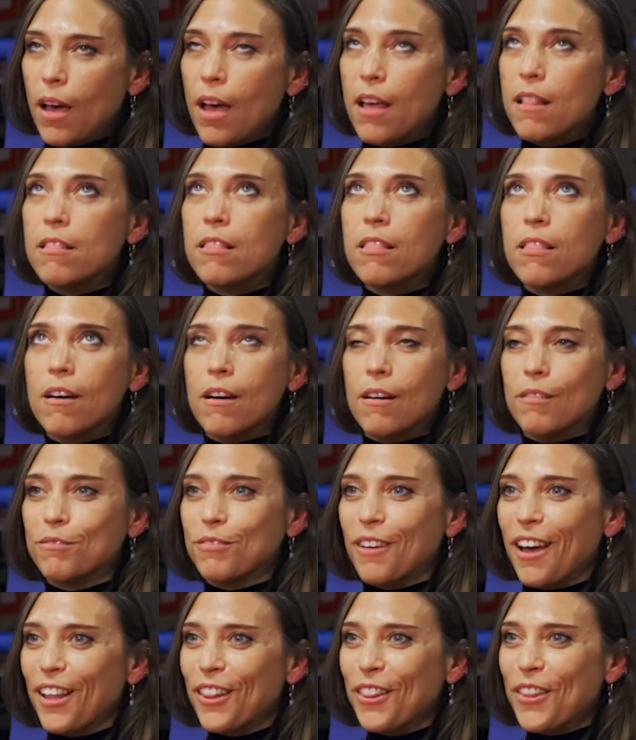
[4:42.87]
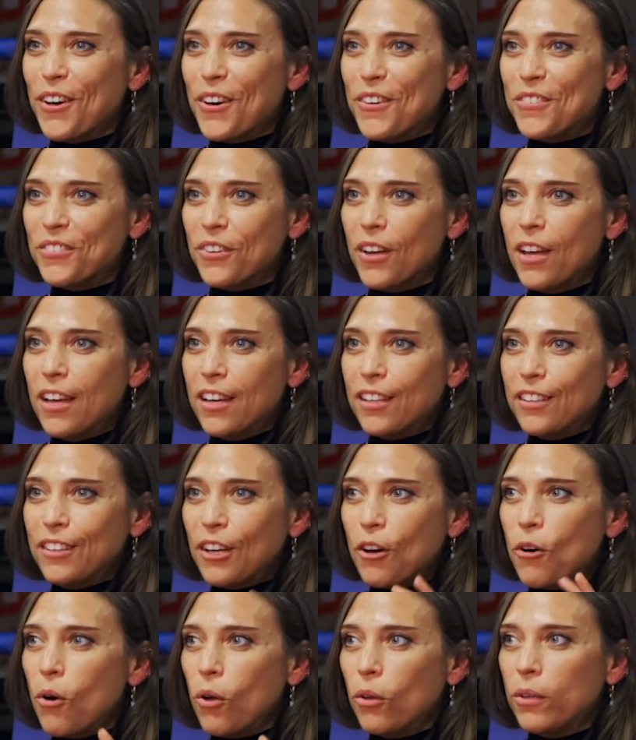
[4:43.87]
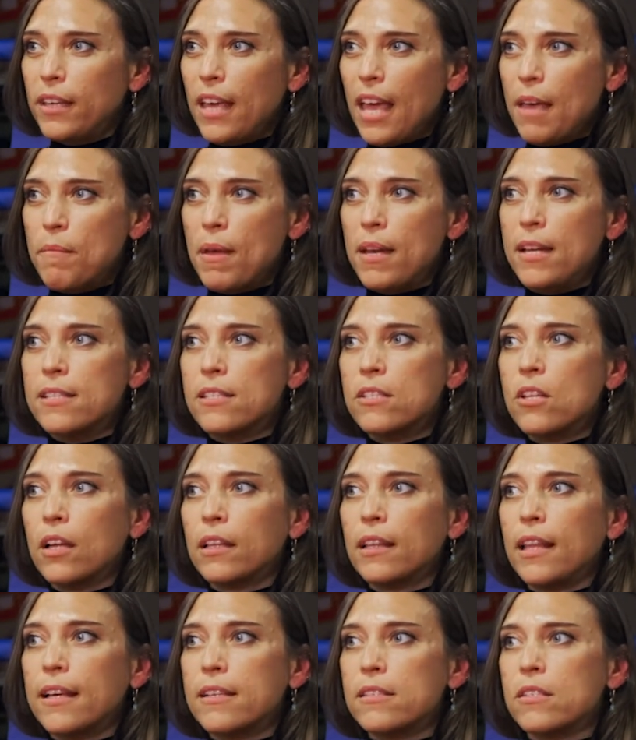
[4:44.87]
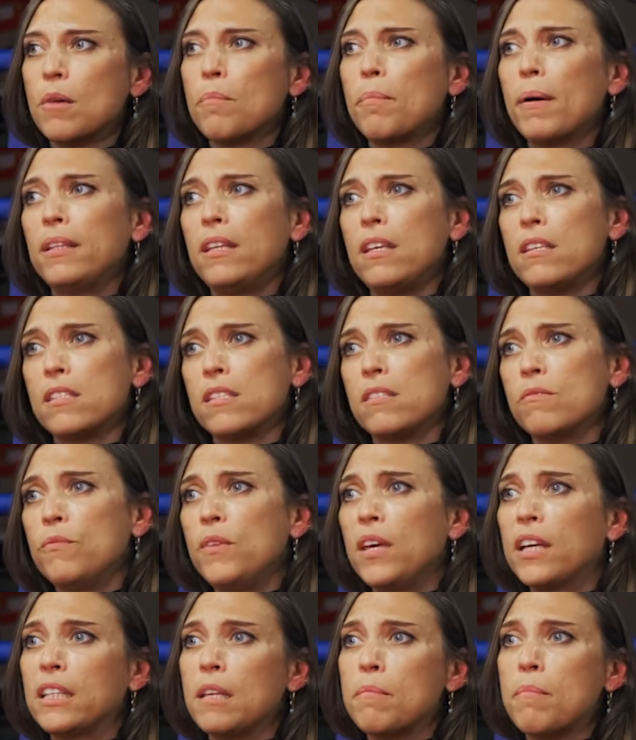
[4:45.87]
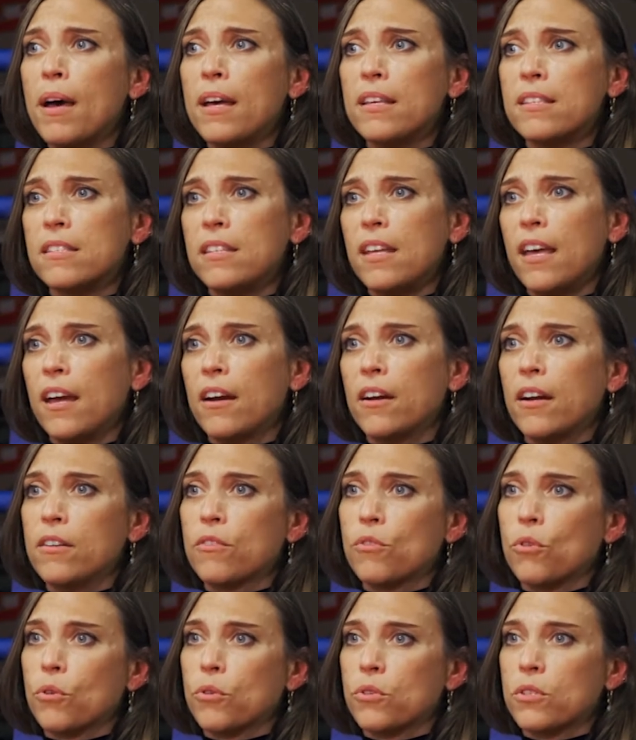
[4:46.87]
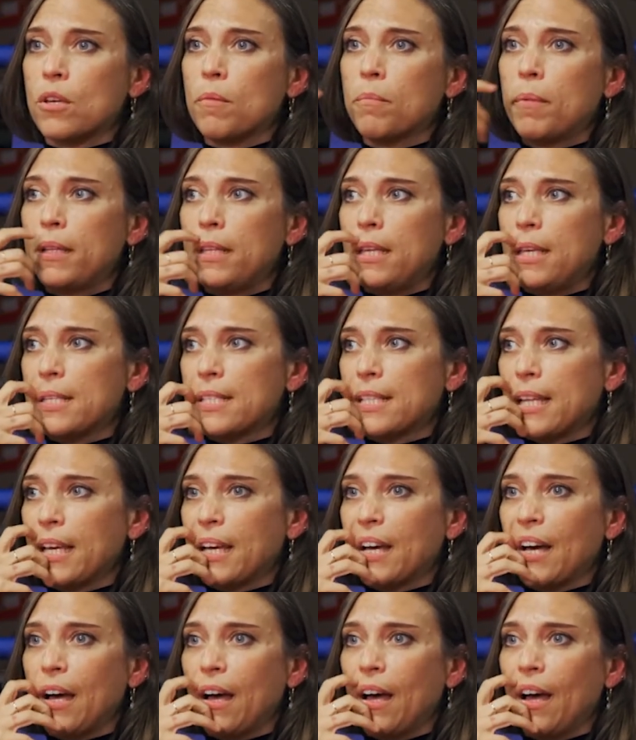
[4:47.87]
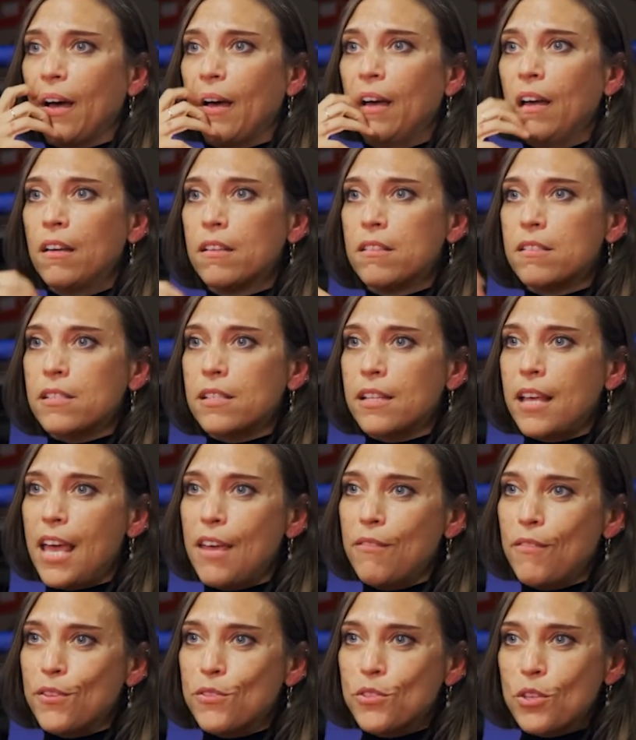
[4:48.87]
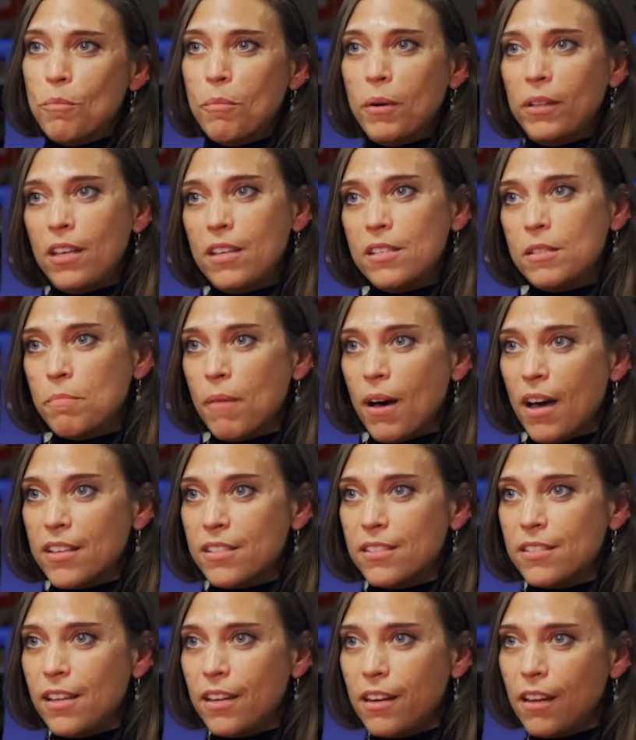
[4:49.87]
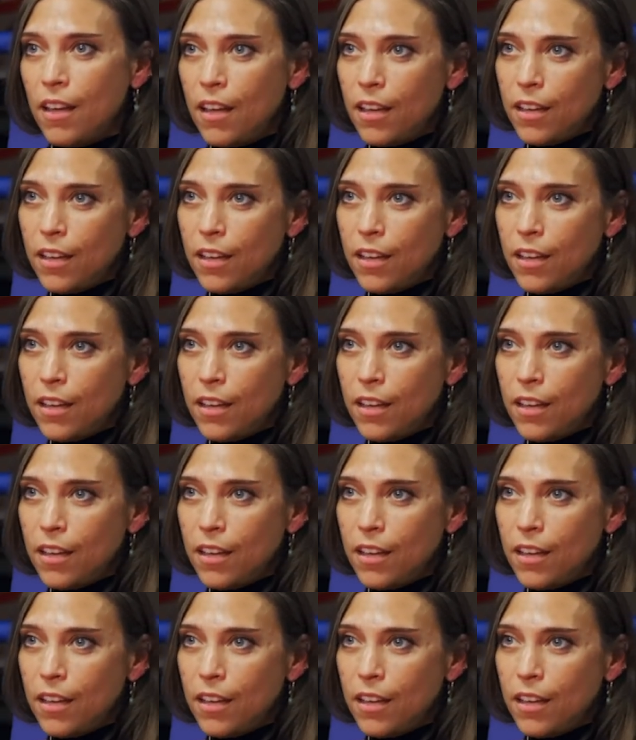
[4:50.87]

I love the whole game. And it's not like somebody is victimized there or somebody is like a slave and somebody is master.